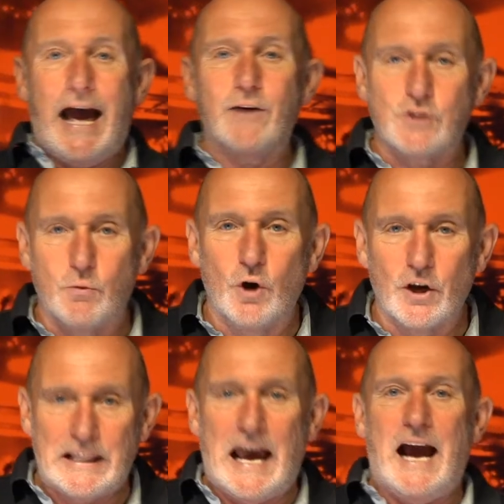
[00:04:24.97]
how to
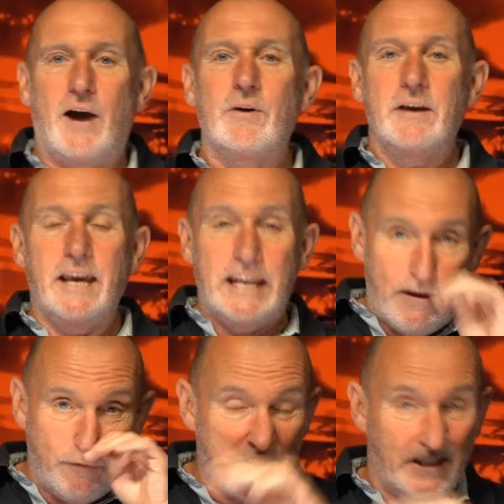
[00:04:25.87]
work that out in
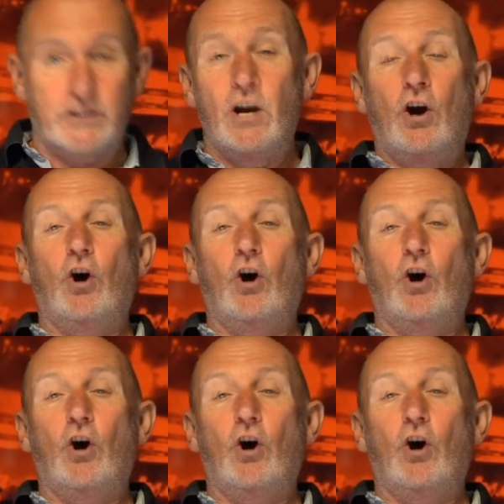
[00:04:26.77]
Ephesus,